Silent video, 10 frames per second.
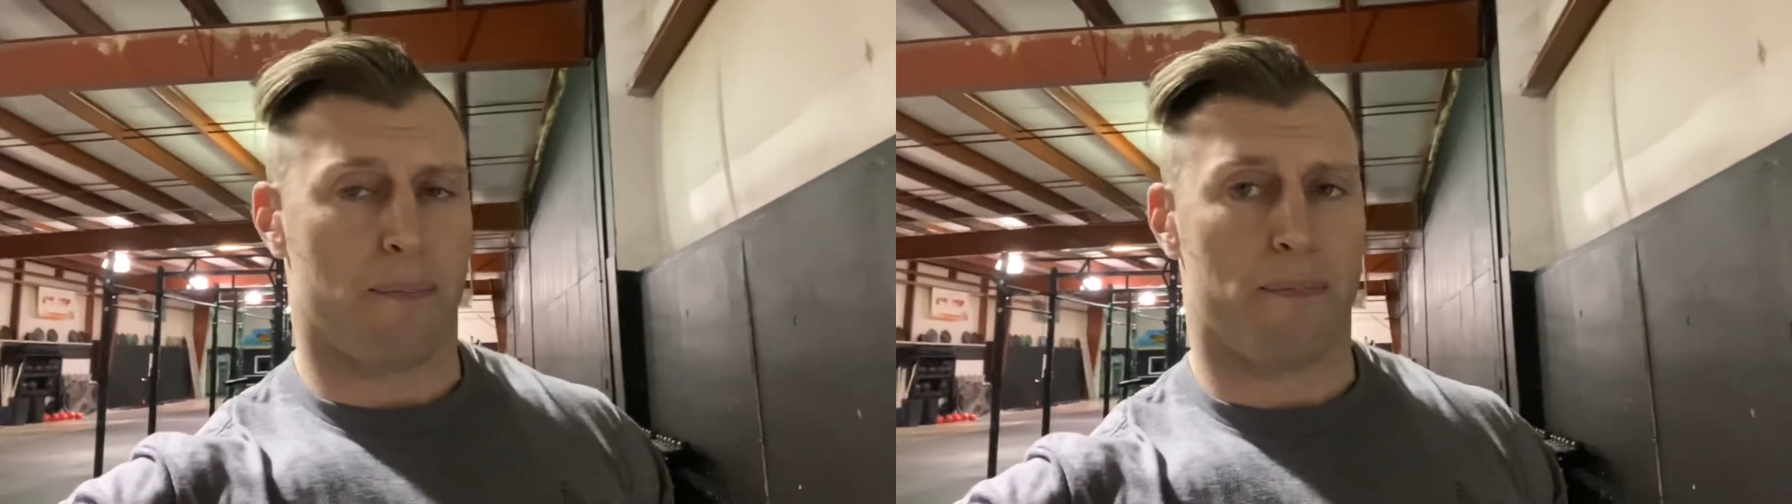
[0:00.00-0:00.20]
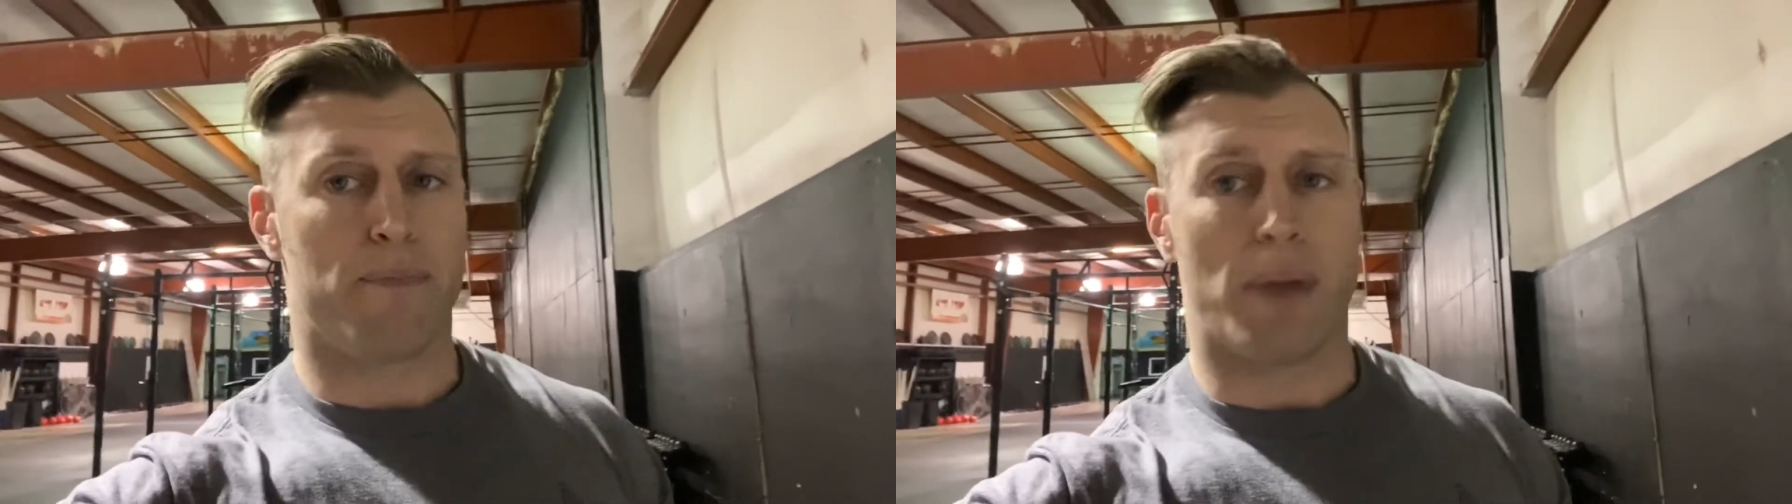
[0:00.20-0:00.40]

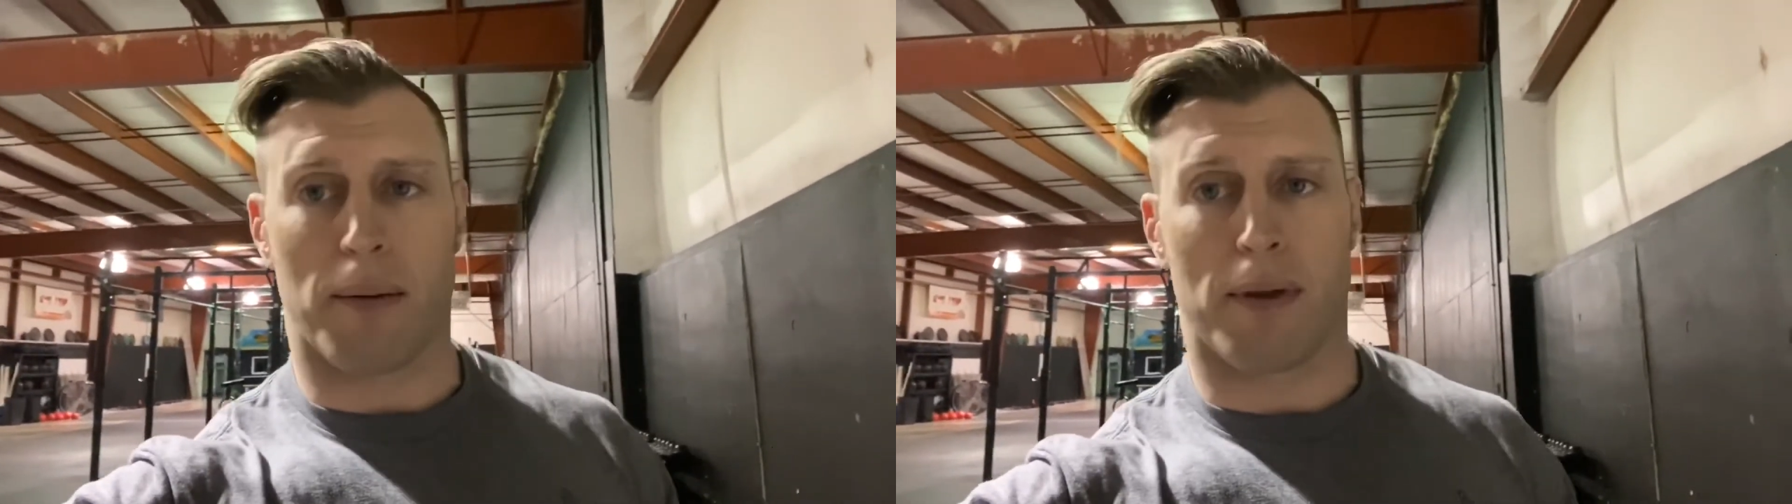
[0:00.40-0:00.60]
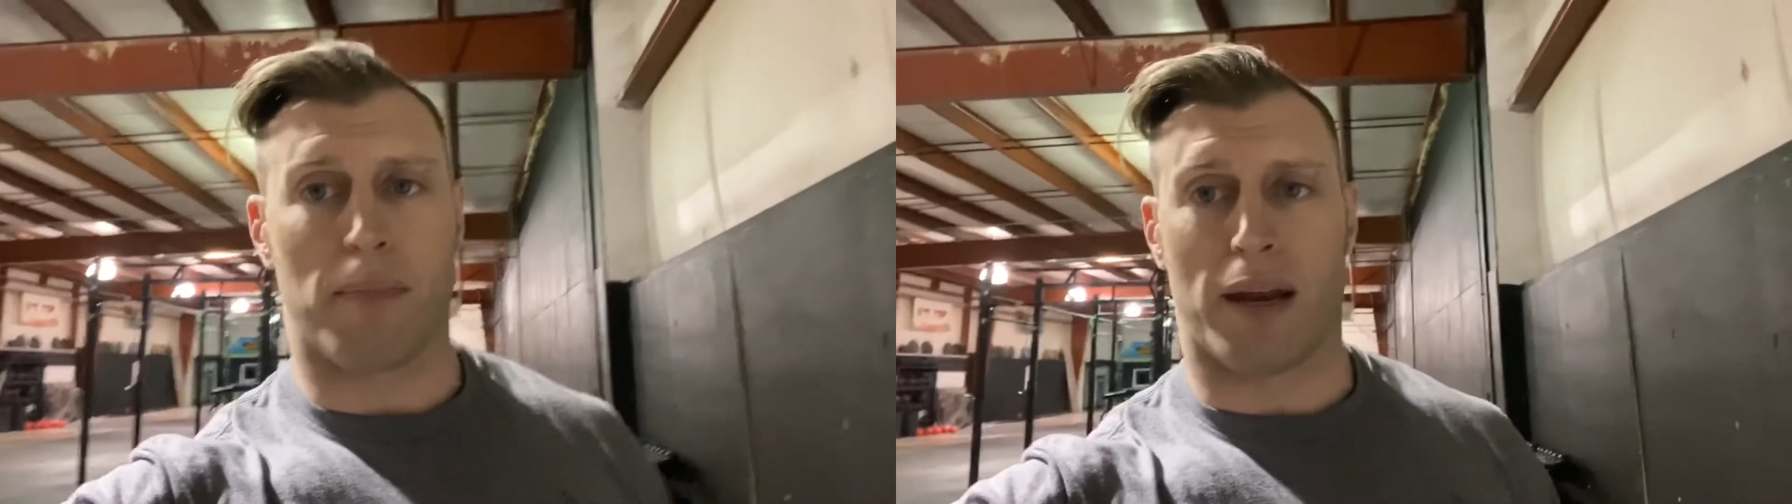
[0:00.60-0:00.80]

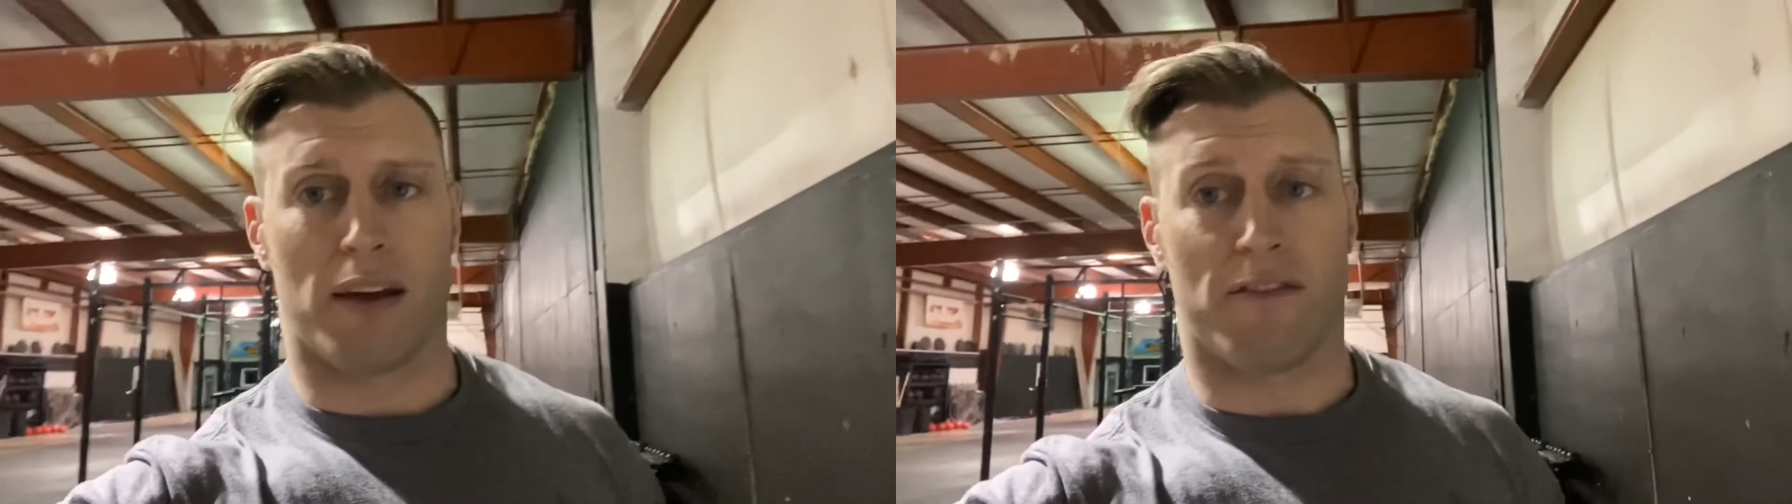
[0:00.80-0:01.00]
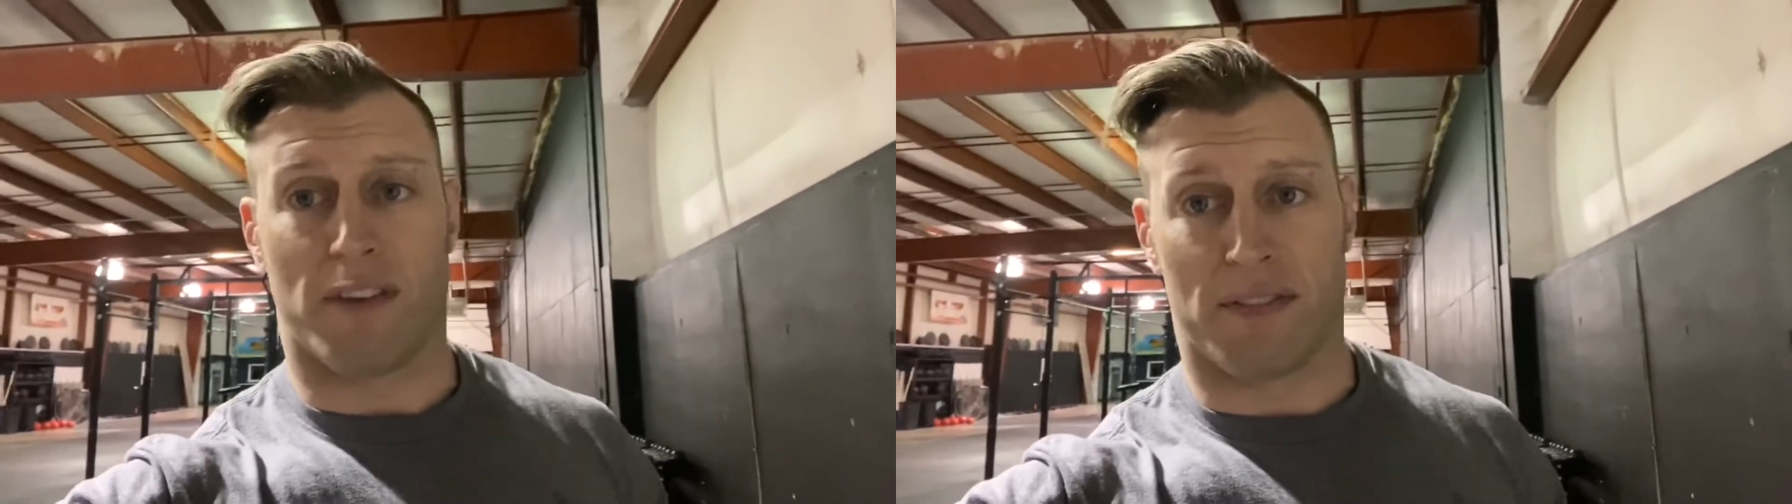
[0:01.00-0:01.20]
Maybe a minute
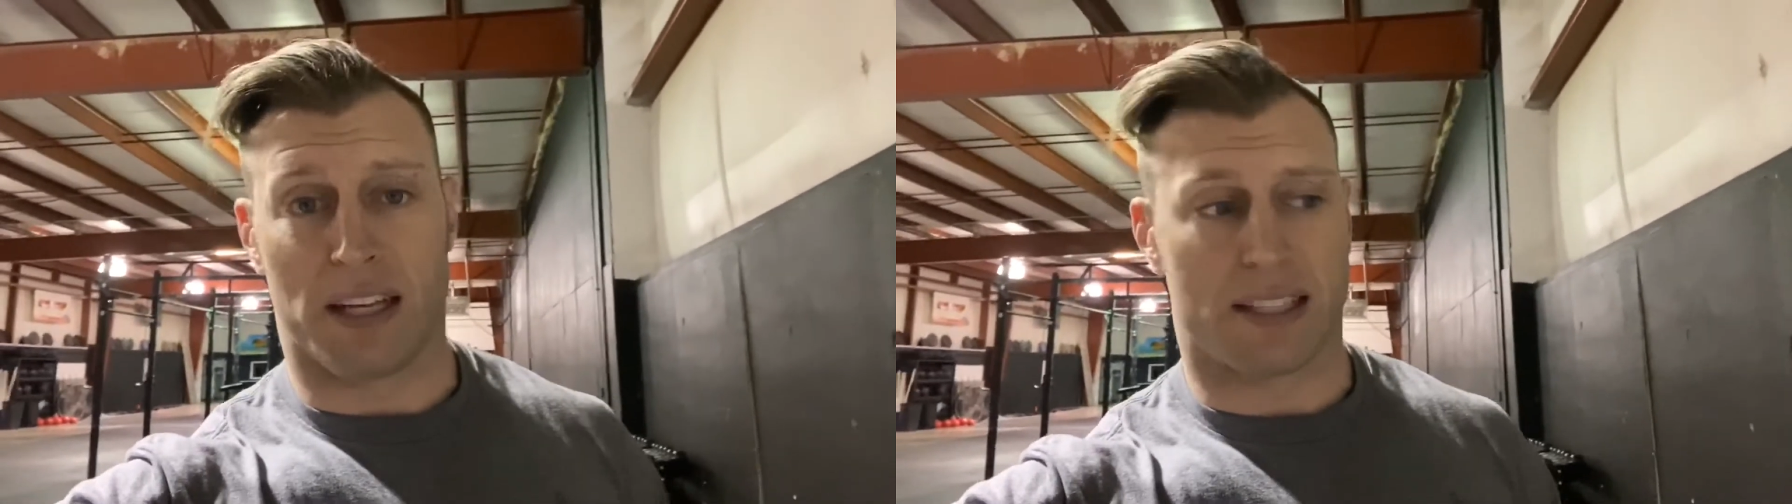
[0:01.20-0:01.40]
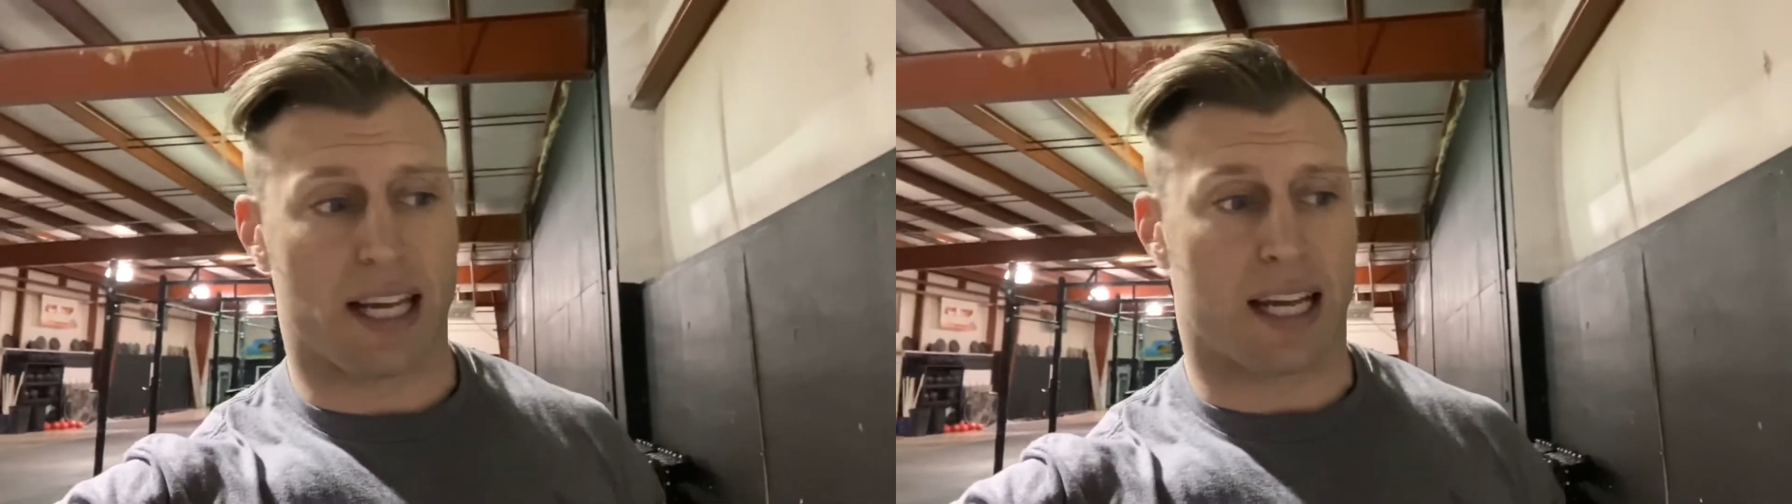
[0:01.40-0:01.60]
and
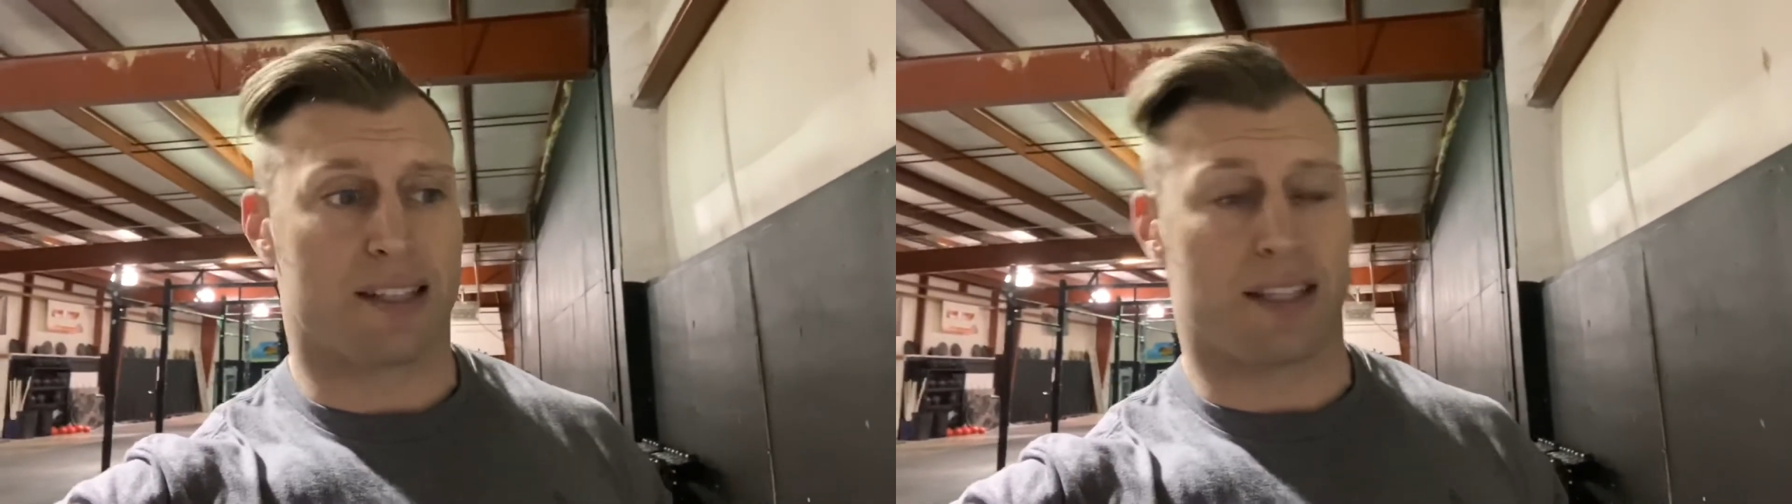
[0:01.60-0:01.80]
15 seconds